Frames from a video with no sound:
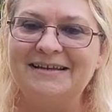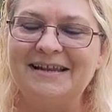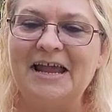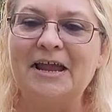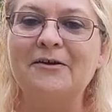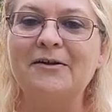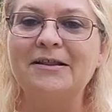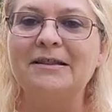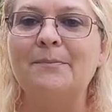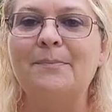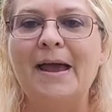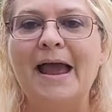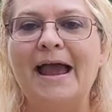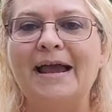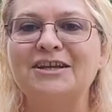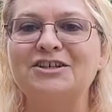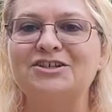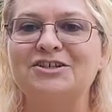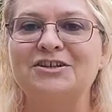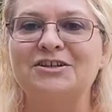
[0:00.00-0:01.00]
hearing the
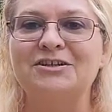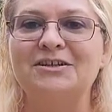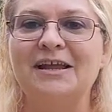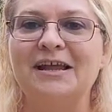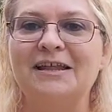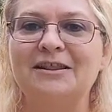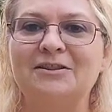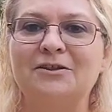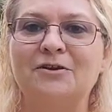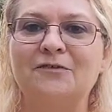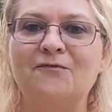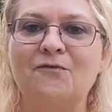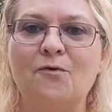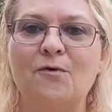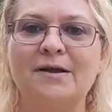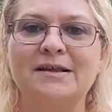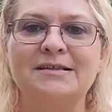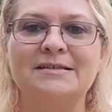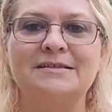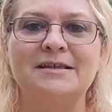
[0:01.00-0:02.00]
passion in their
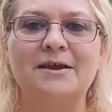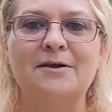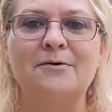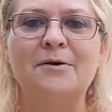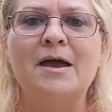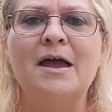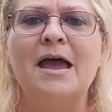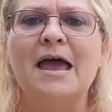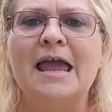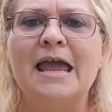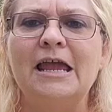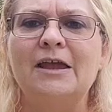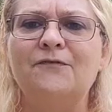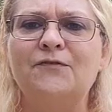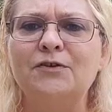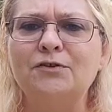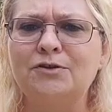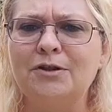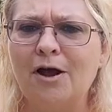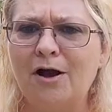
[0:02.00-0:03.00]
voice. So
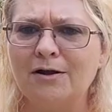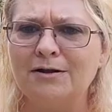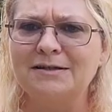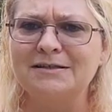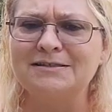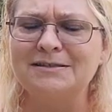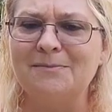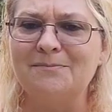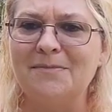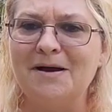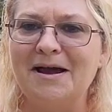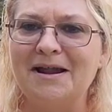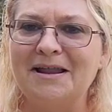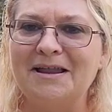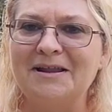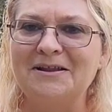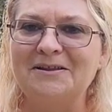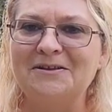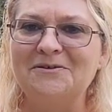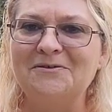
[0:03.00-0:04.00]
if you talk to
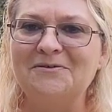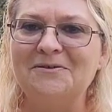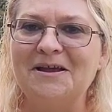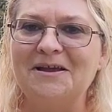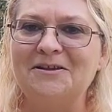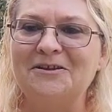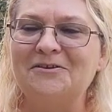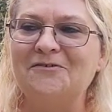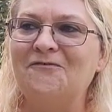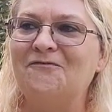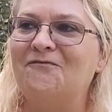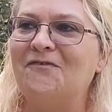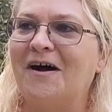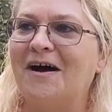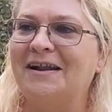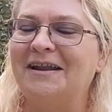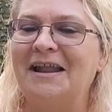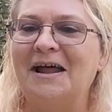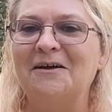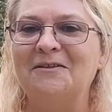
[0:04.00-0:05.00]
somebody and you
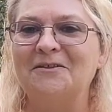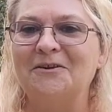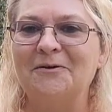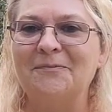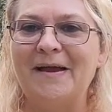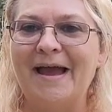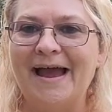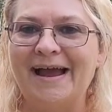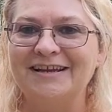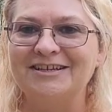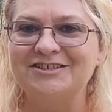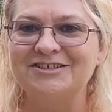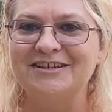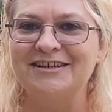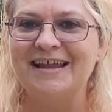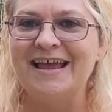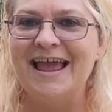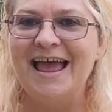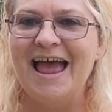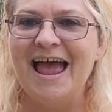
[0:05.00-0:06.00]
find out their
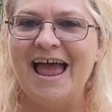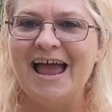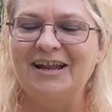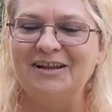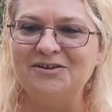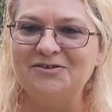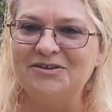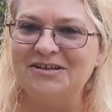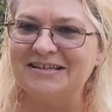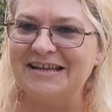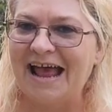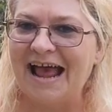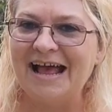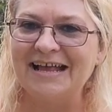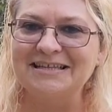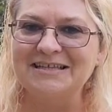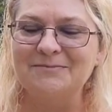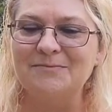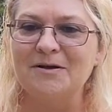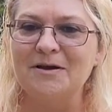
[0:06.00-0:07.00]
passion, and you just
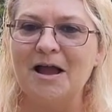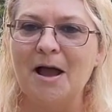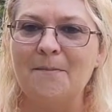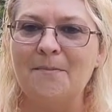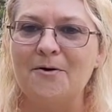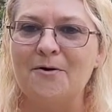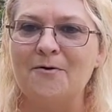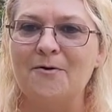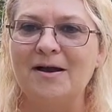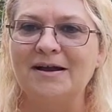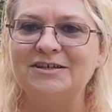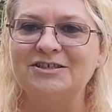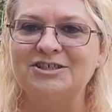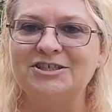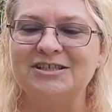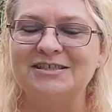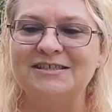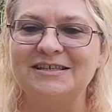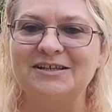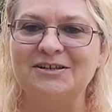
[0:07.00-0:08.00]
ask them a couple
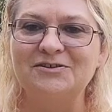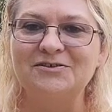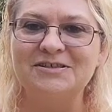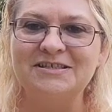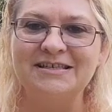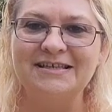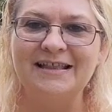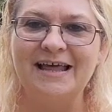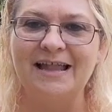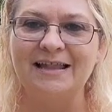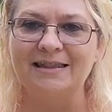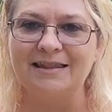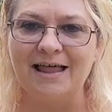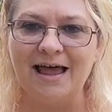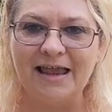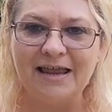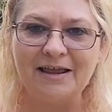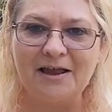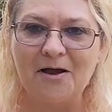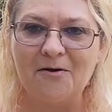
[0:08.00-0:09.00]
questions, and you see that
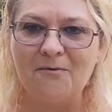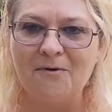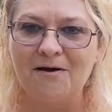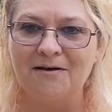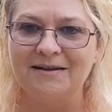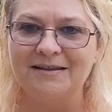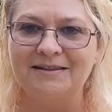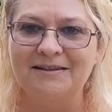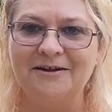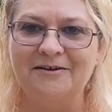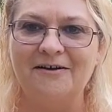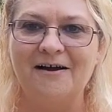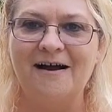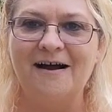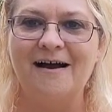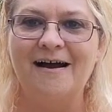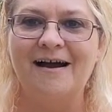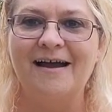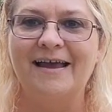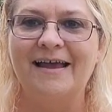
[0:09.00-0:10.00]
light go on in their
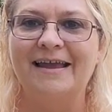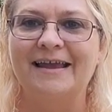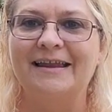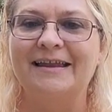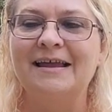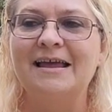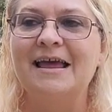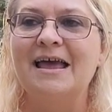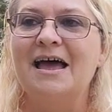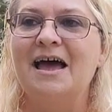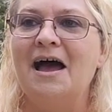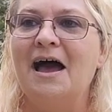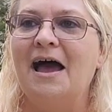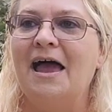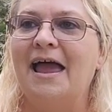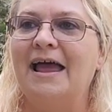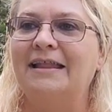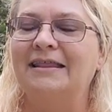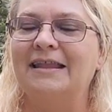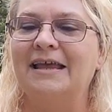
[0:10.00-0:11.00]
eye,
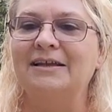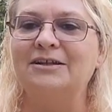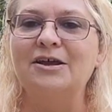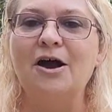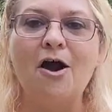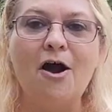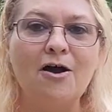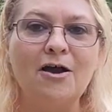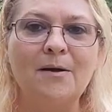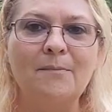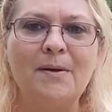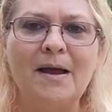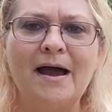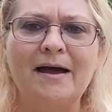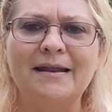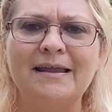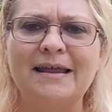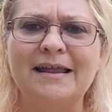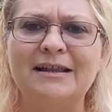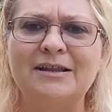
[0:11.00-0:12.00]
and they talk
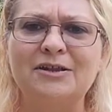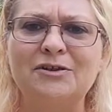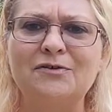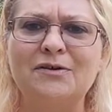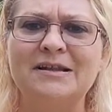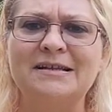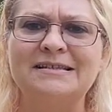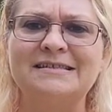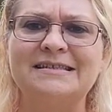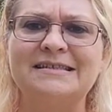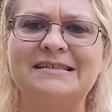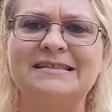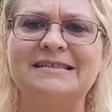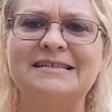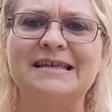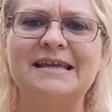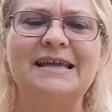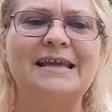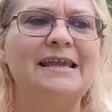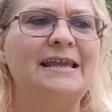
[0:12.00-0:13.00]
about it, and you can
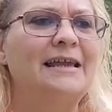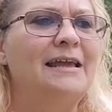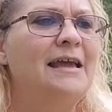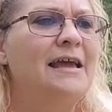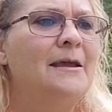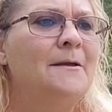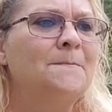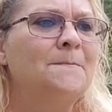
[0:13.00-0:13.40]
just see